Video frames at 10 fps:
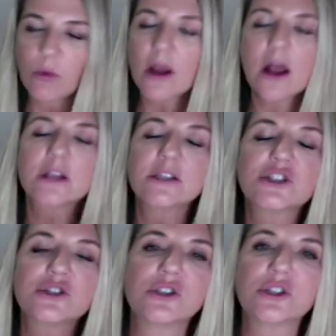What all
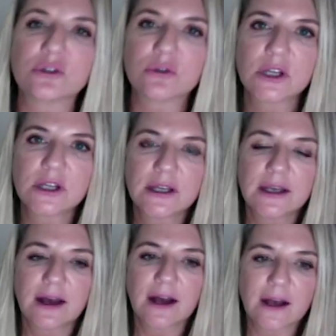did you do?
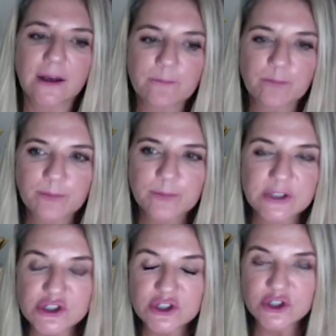
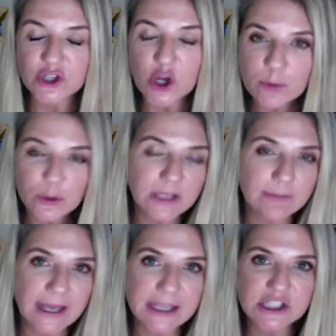Did you do the
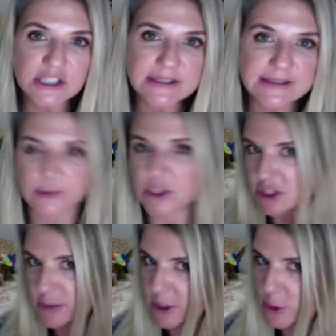notebooking pages? I'm gonna
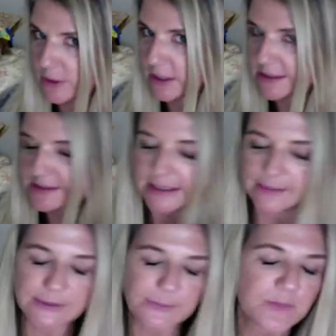talk to you about notebooking in a
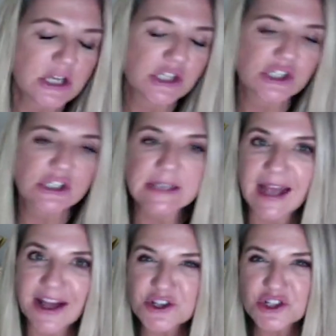second. But she
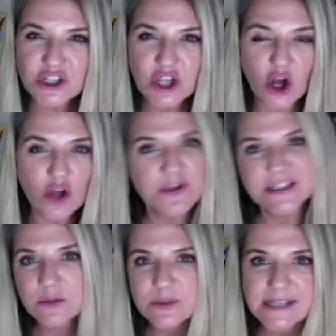said, actually, all
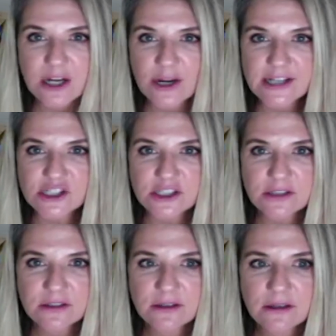we did was narration.
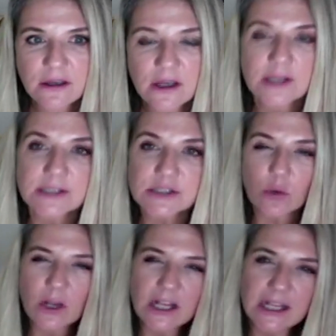
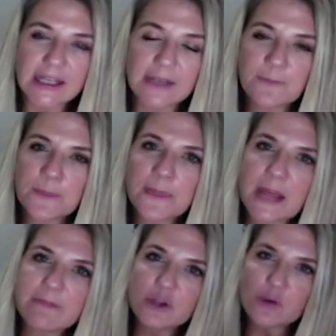So really,
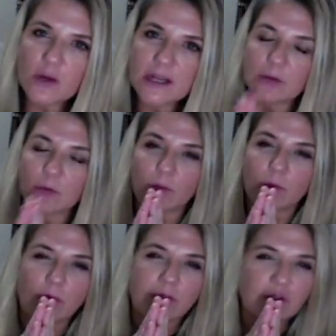if you
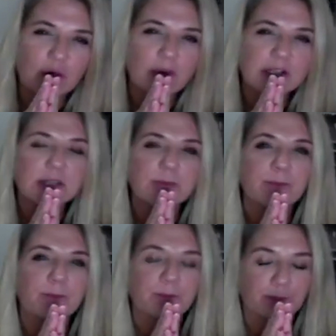want to